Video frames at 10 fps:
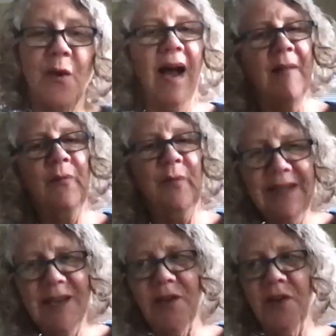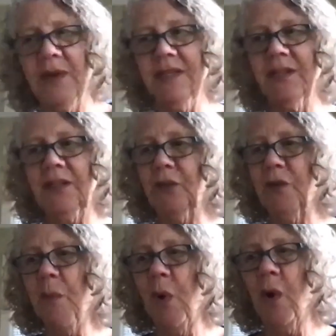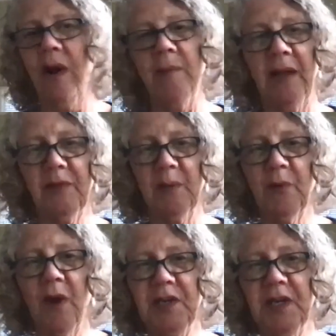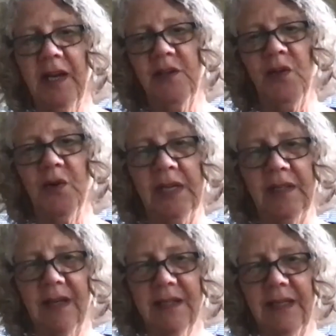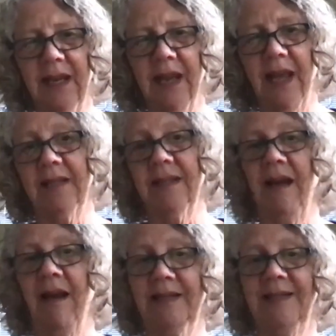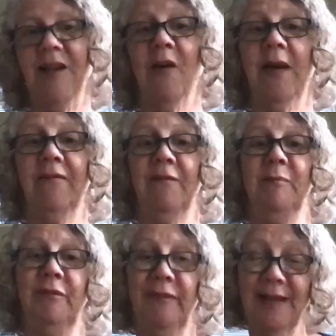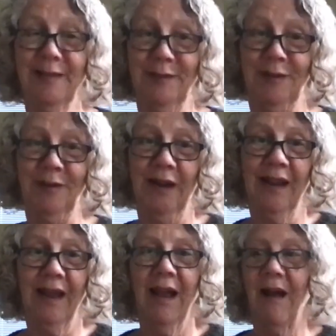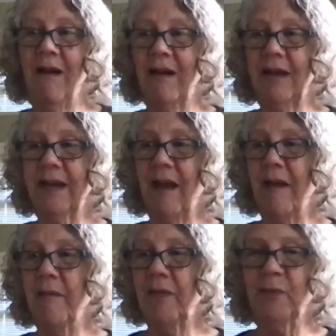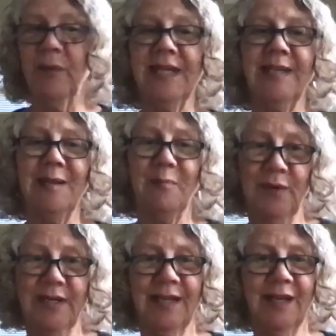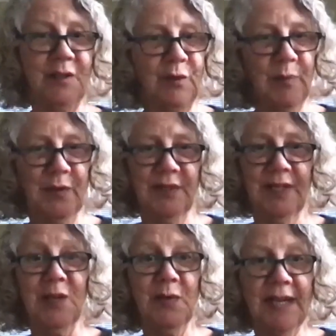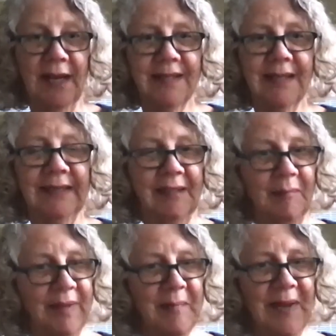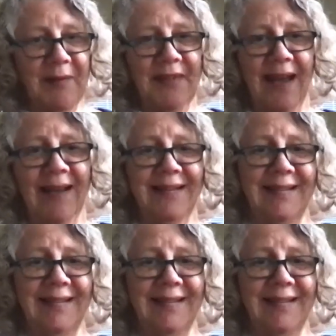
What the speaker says: I'm really curious to learn more about the project you're conducting as an ICRF professor on 3D printing tumors. Can you tell us a little bit about that?